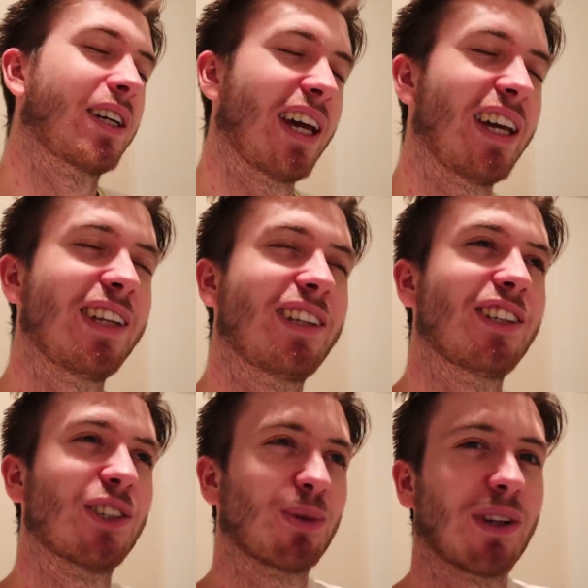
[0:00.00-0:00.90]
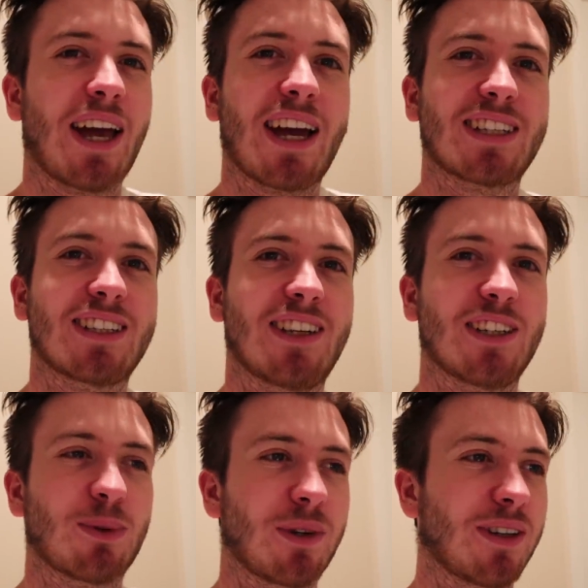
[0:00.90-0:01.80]
Keen to just relax.
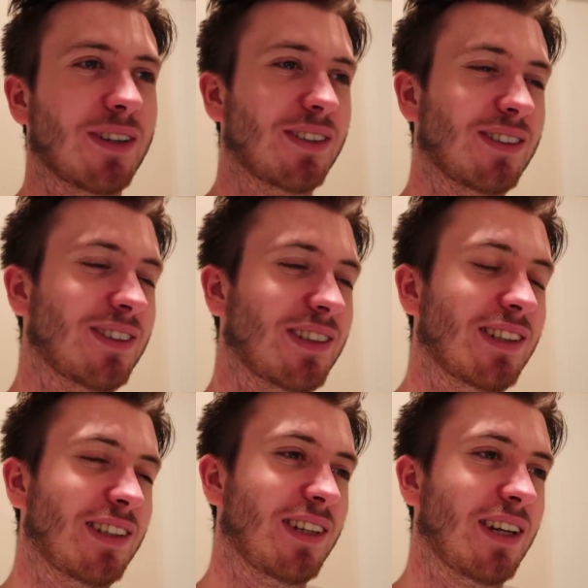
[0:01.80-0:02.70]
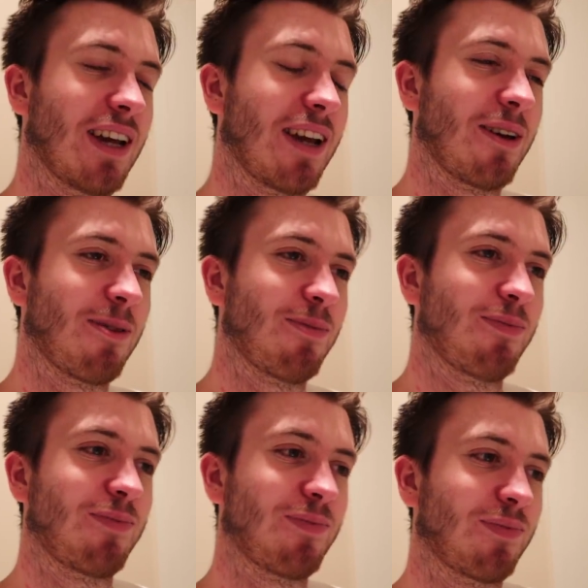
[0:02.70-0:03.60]
I just want to, um,